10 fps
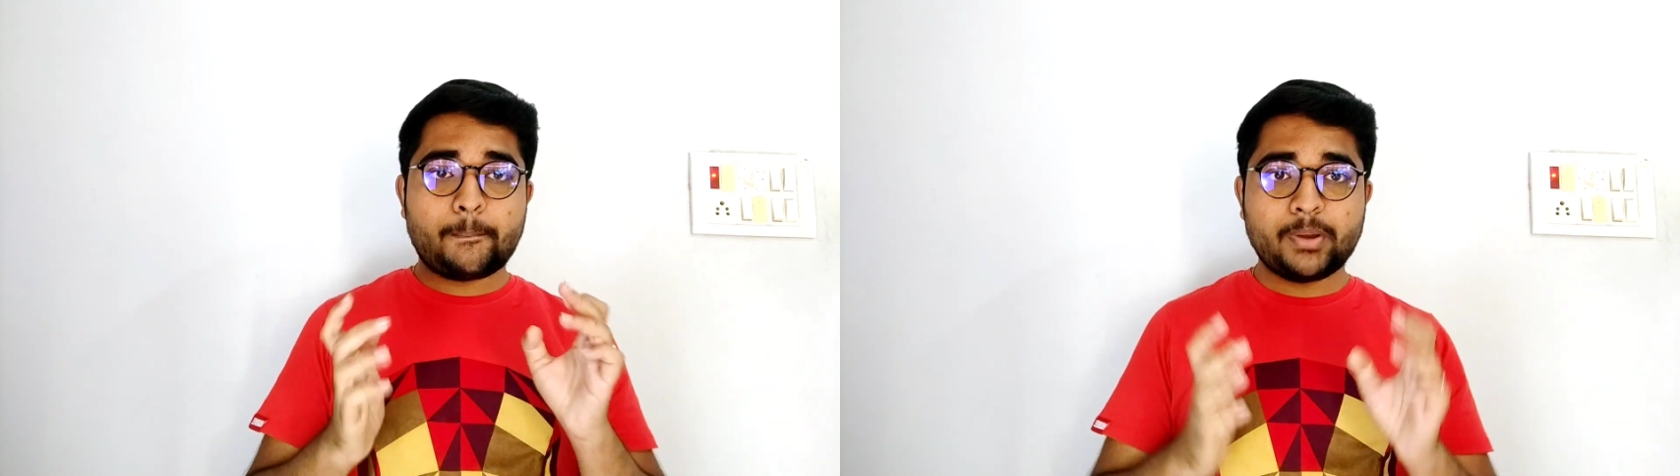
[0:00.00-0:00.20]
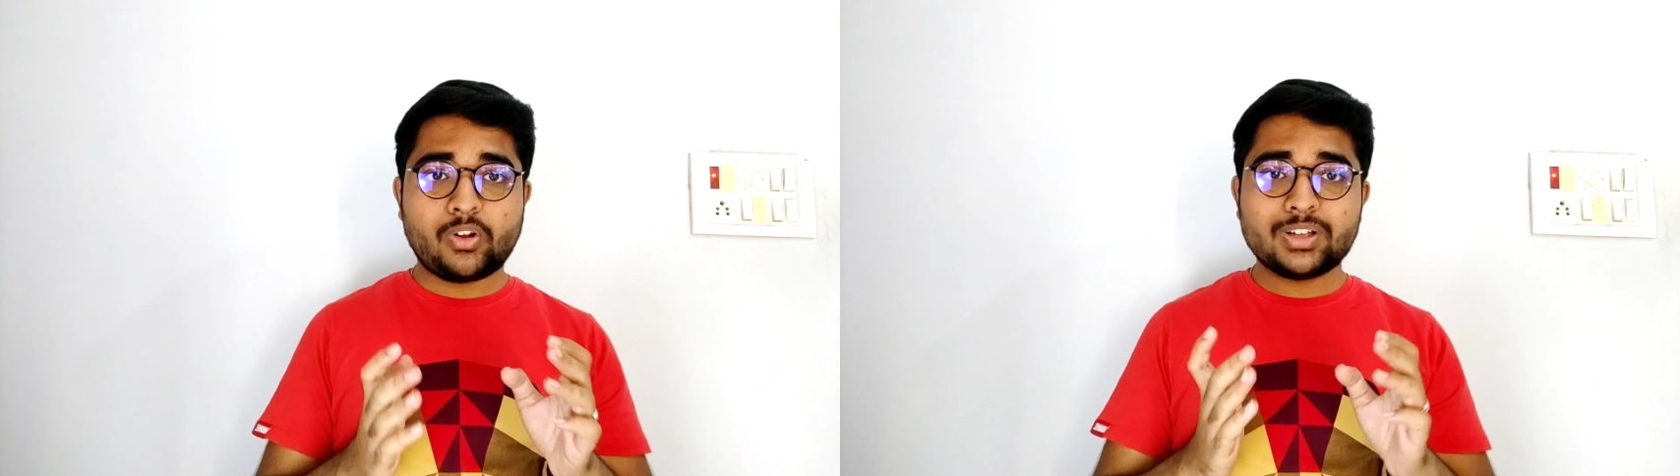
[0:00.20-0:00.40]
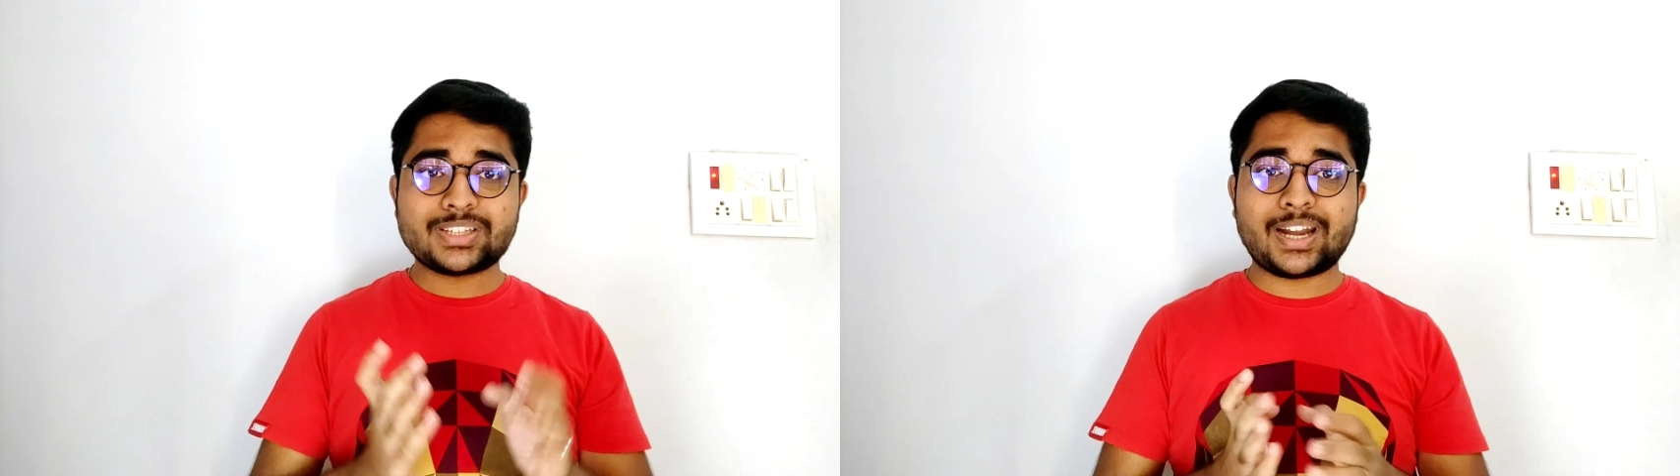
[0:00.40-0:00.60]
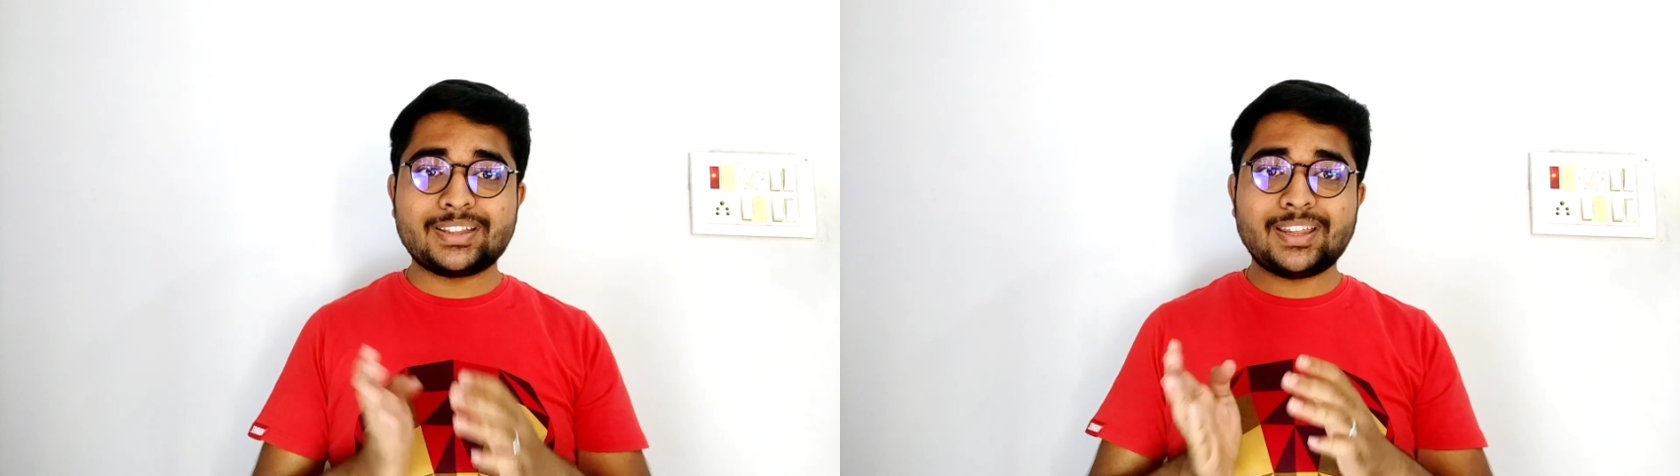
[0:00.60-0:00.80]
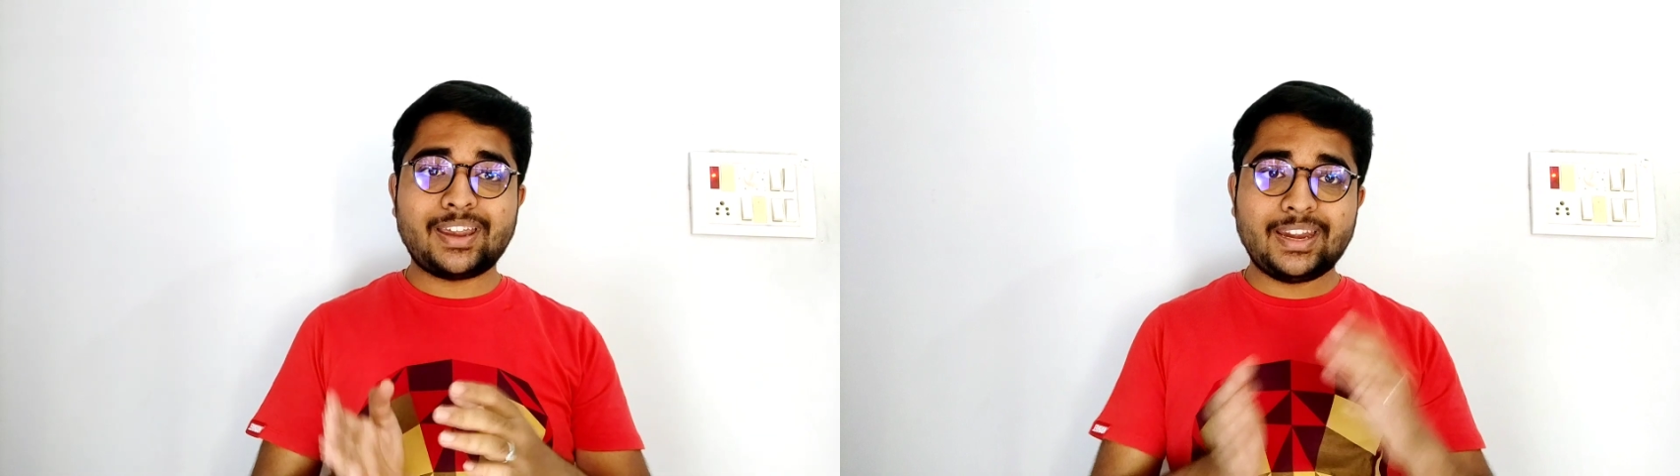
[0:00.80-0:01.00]
because
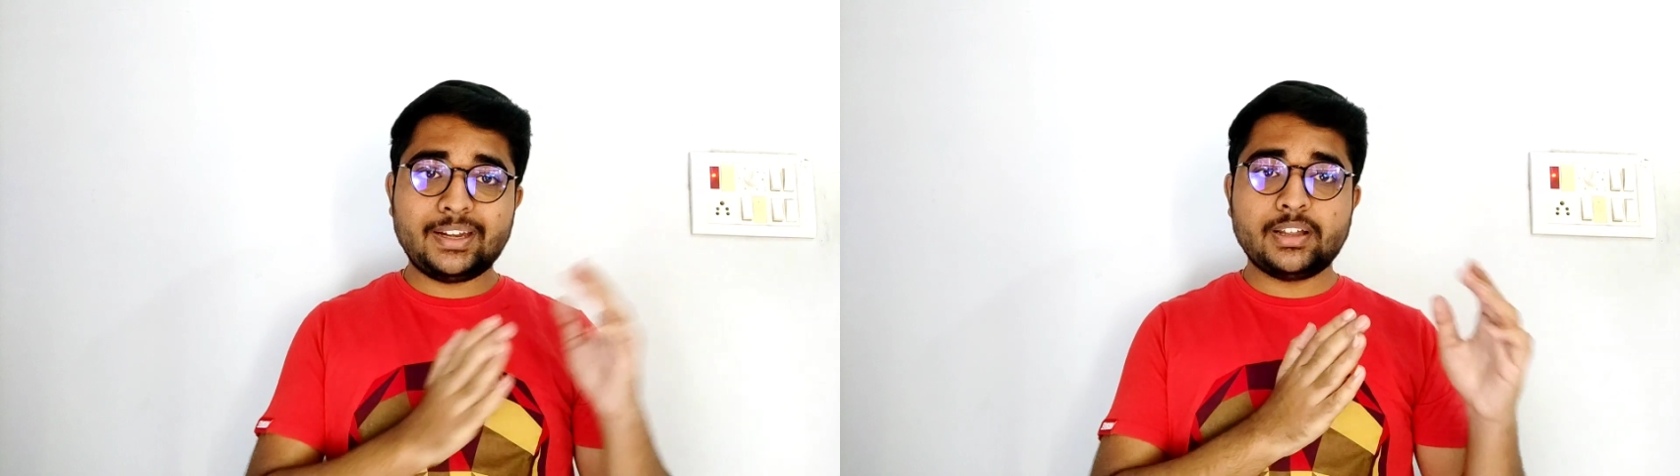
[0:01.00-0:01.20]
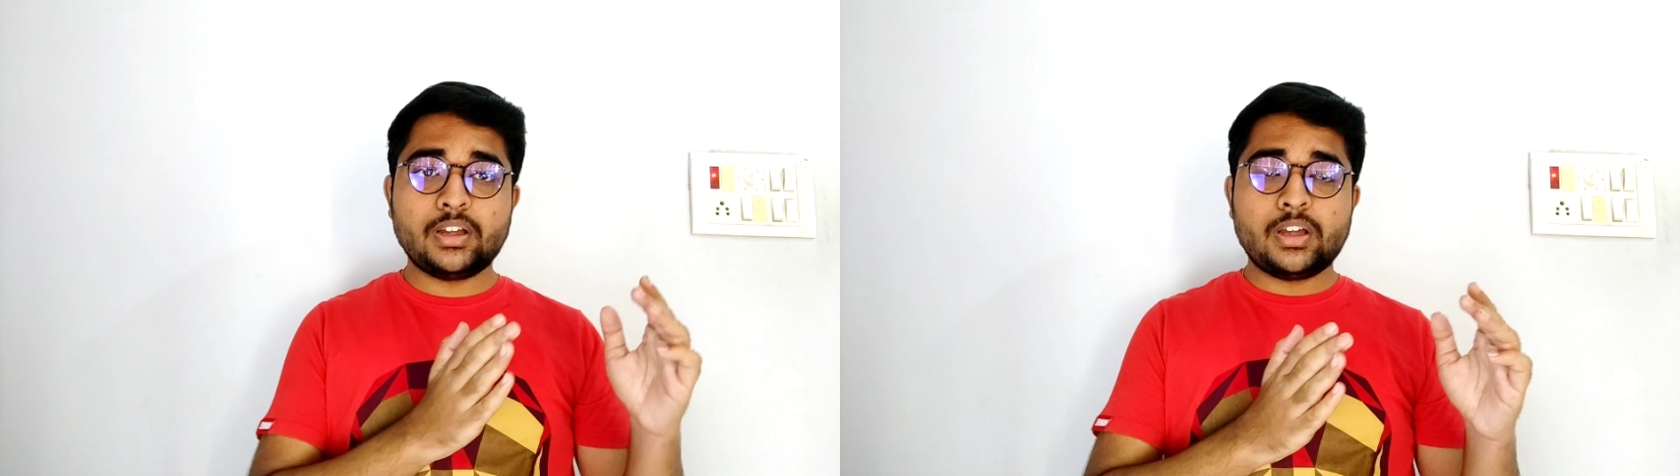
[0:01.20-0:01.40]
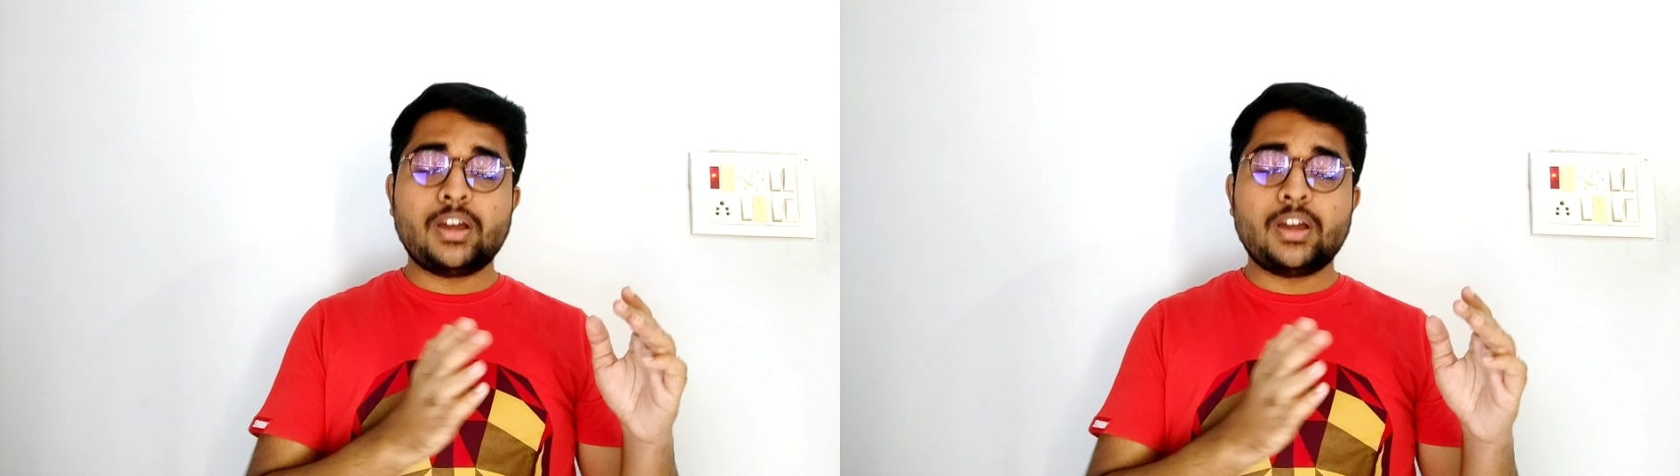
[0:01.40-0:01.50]
at the end,